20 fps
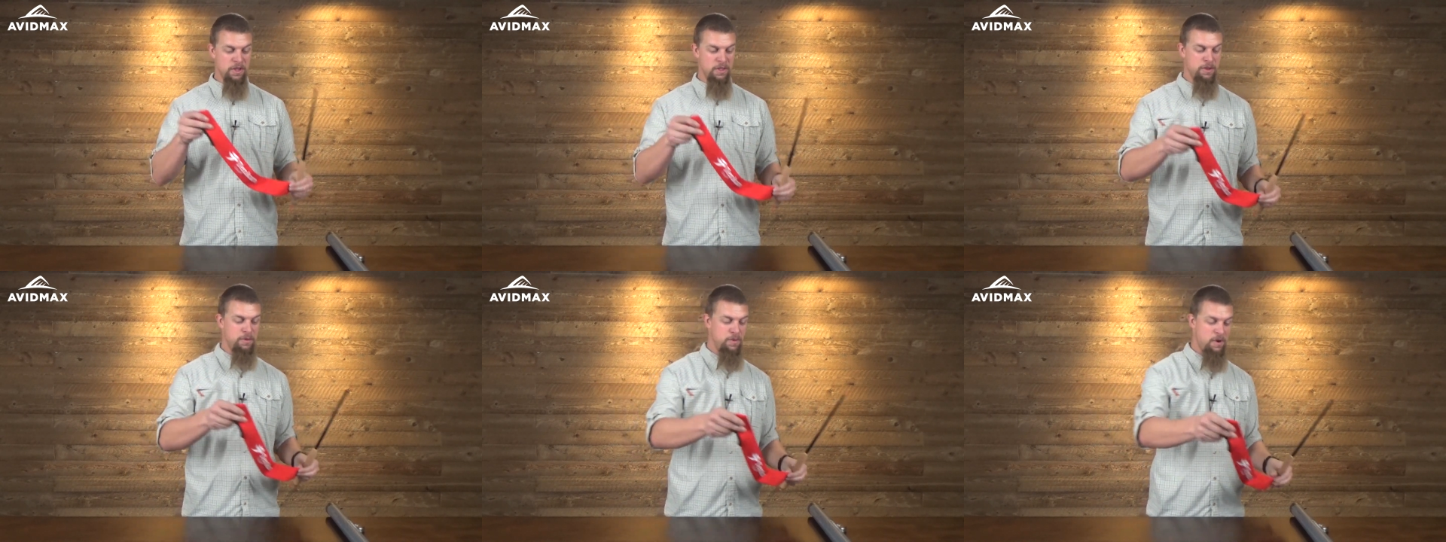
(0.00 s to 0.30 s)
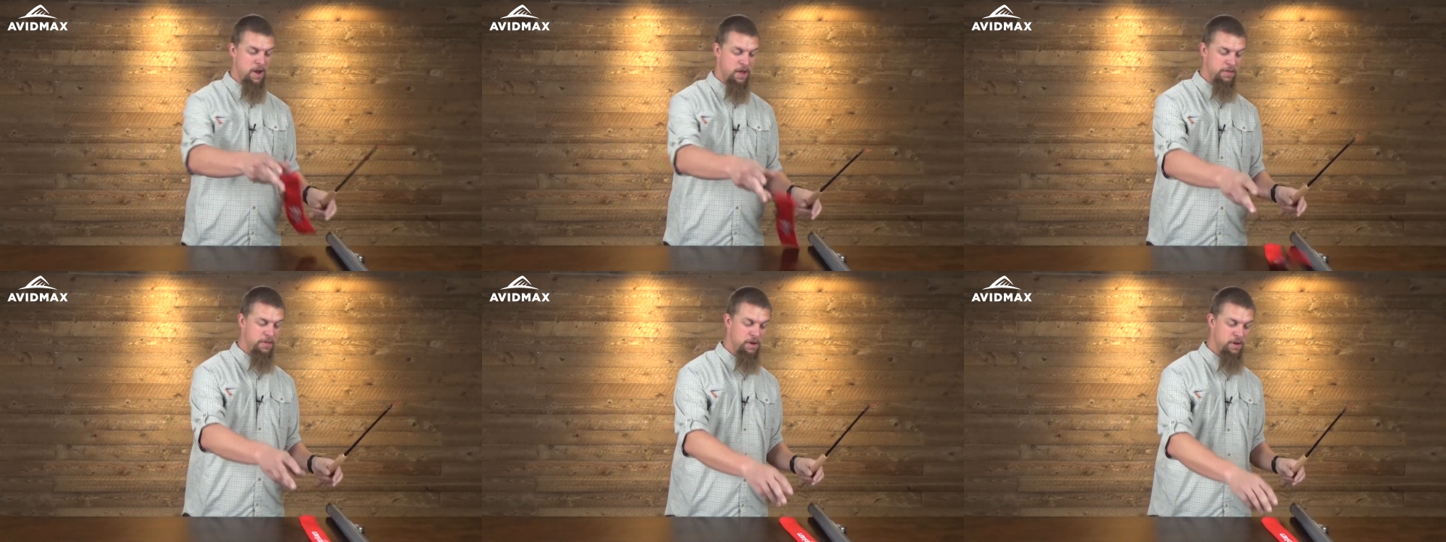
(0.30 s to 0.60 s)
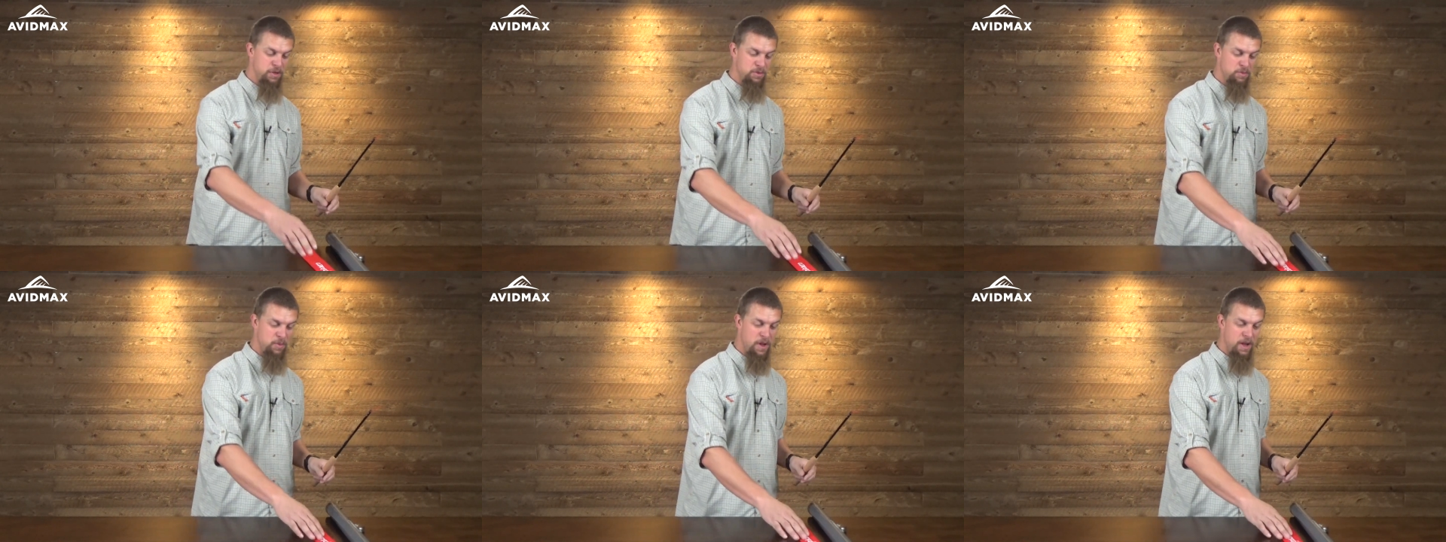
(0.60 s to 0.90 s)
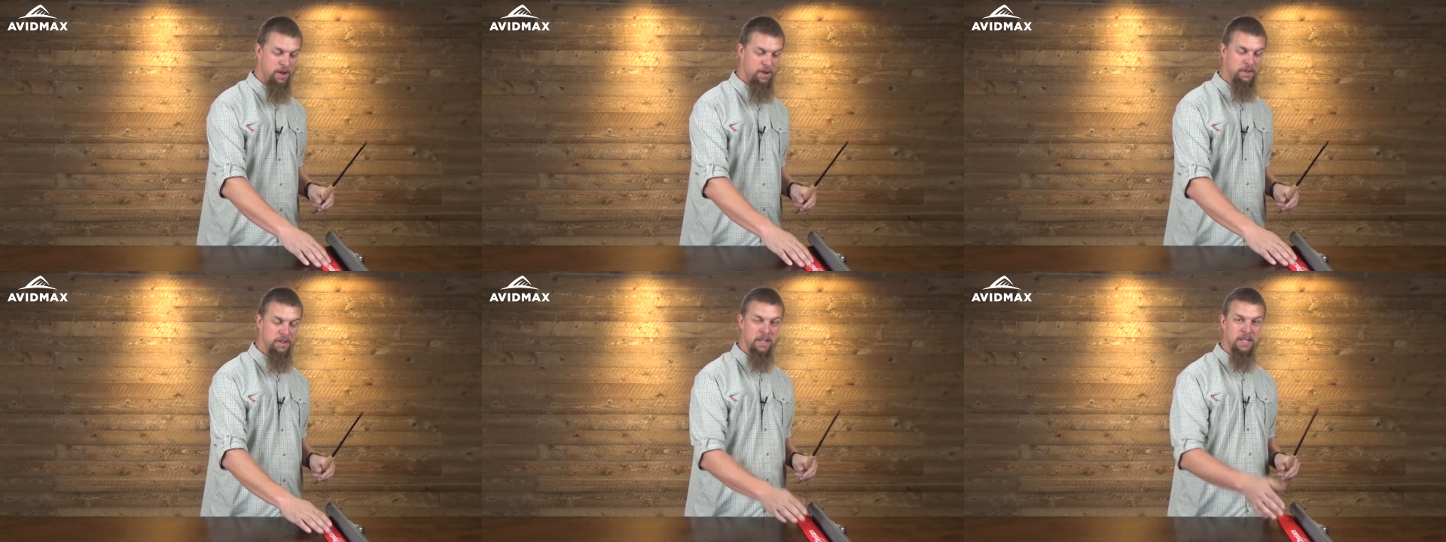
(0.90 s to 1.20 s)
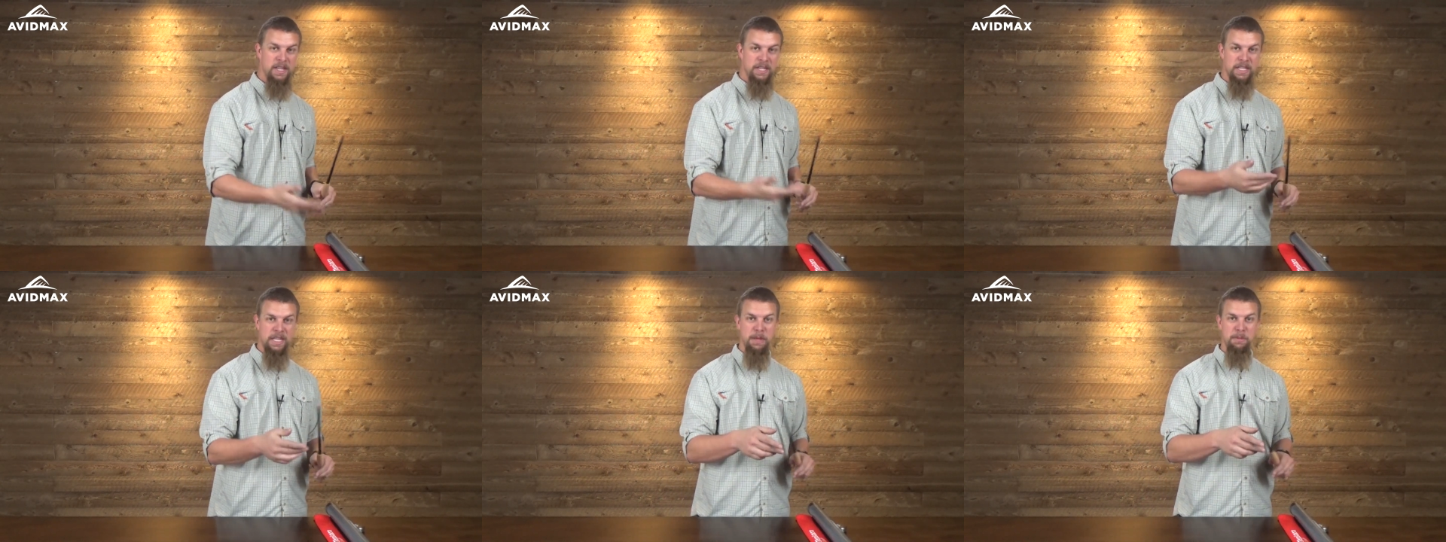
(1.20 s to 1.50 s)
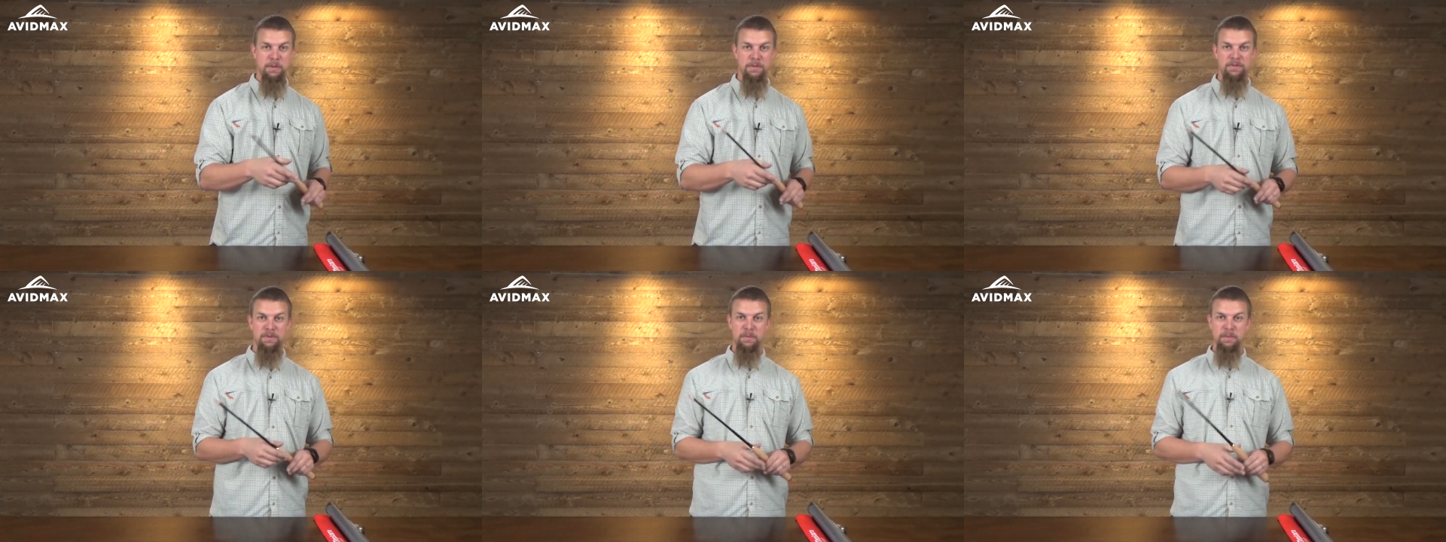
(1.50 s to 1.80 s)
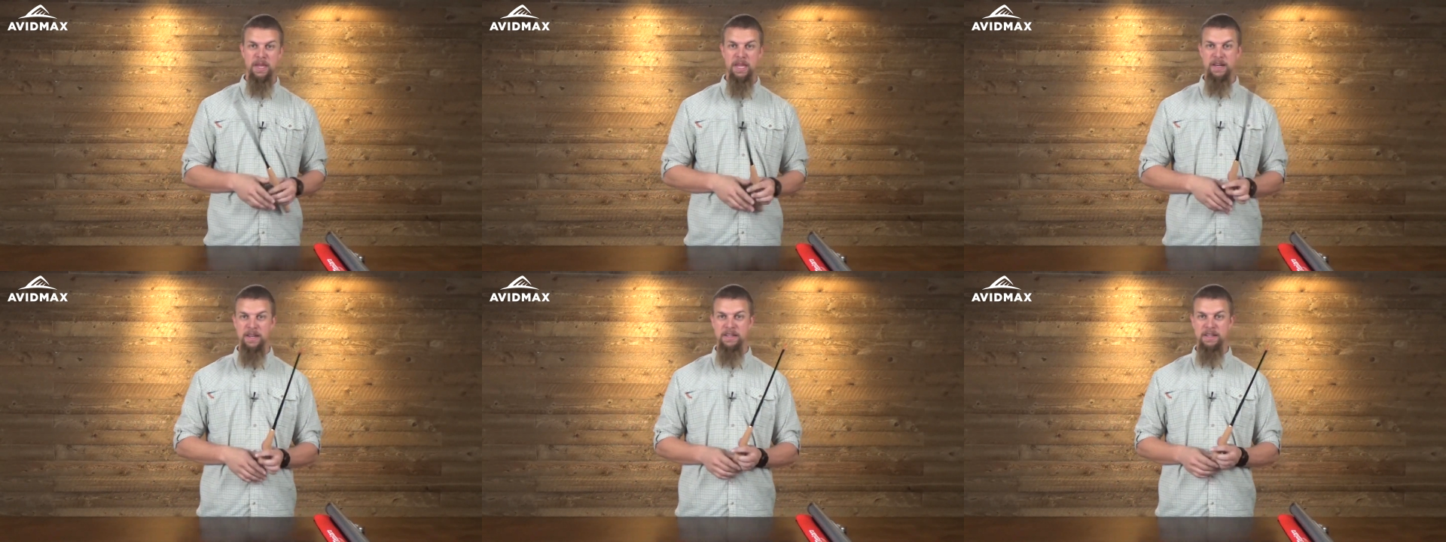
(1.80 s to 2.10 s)
the rod there as well to keep it
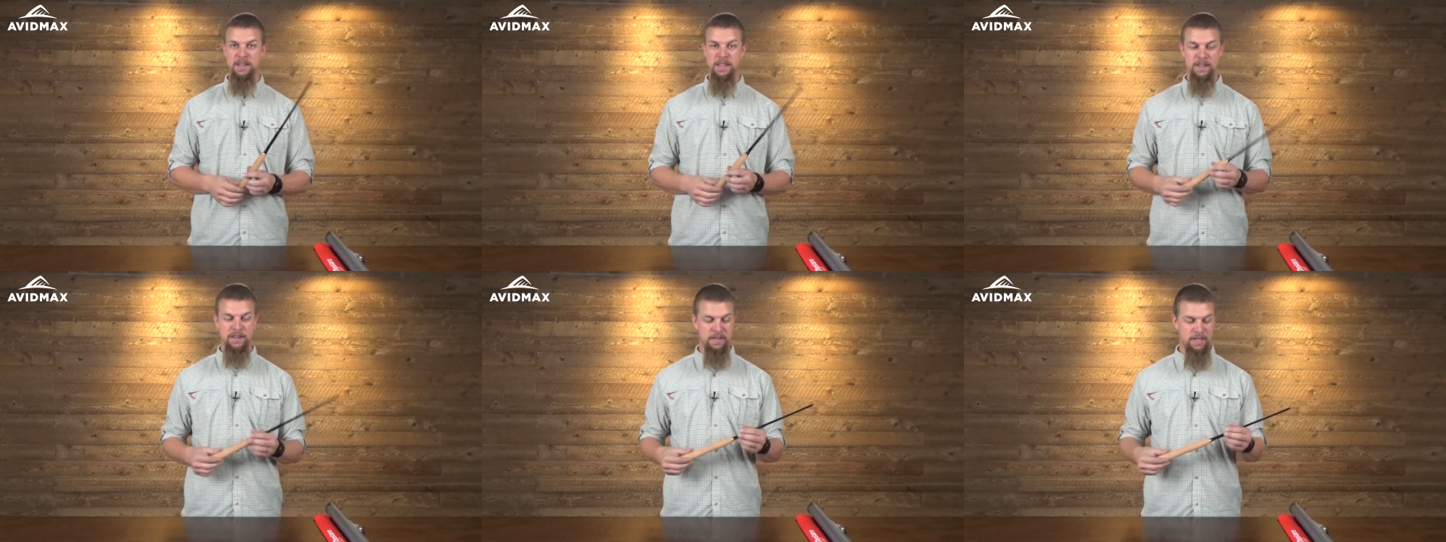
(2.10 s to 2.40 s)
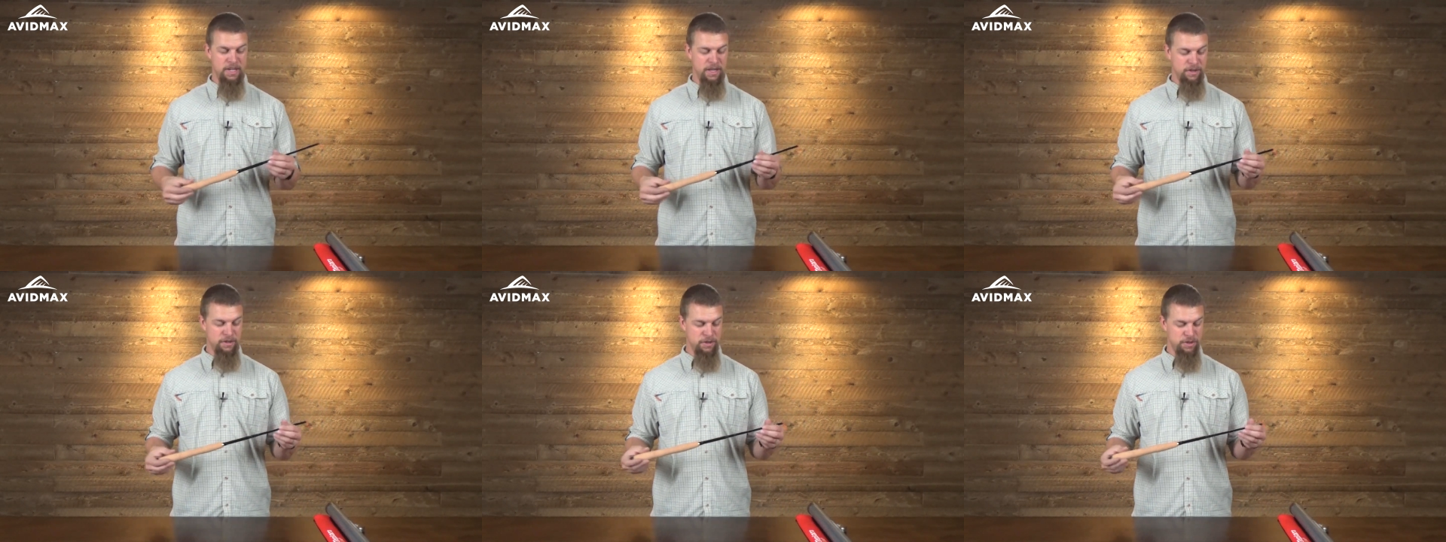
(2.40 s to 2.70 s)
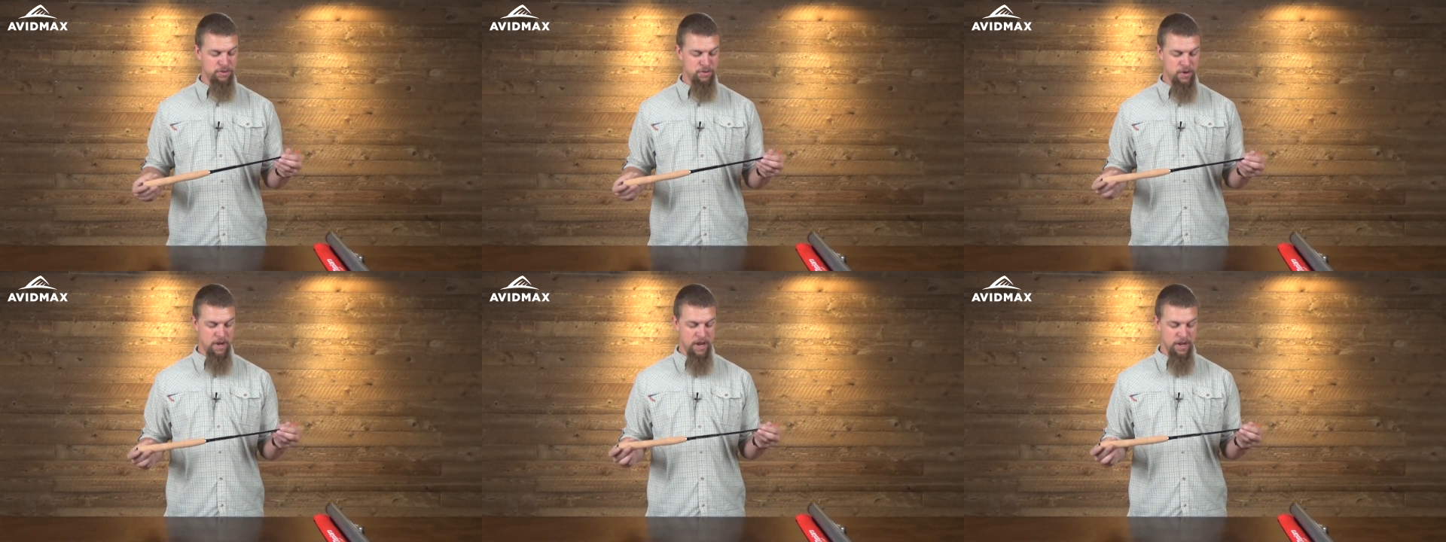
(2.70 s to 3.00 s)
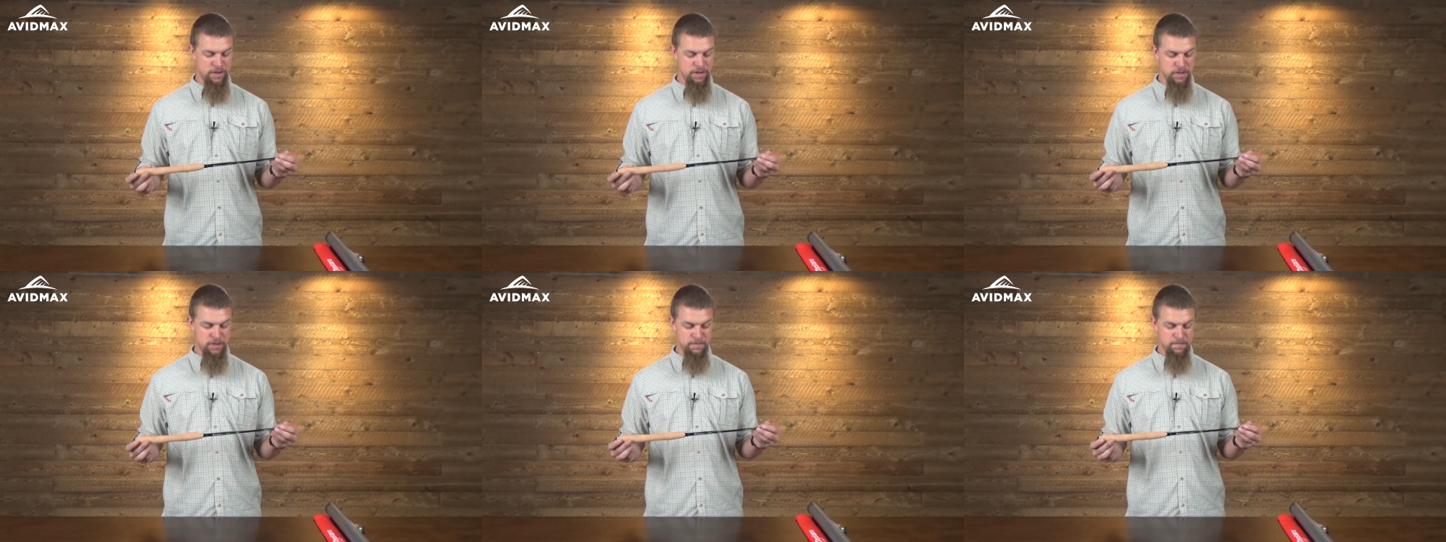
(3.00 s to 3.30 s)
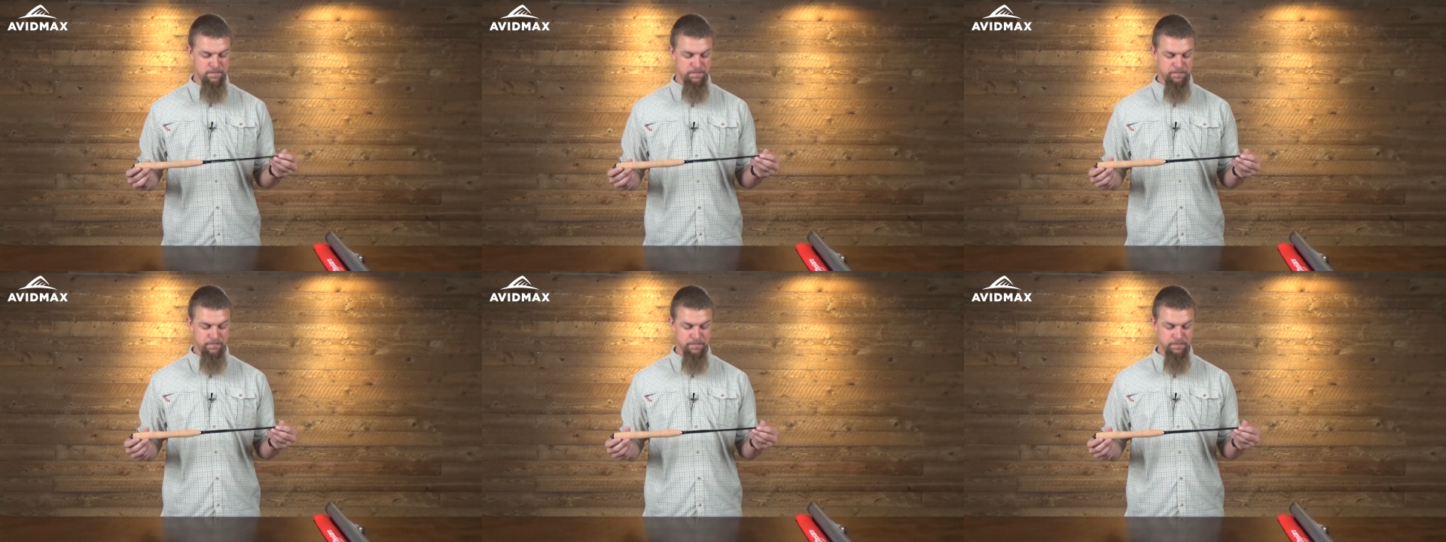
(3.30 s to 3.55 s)
from getting dinged or scratched.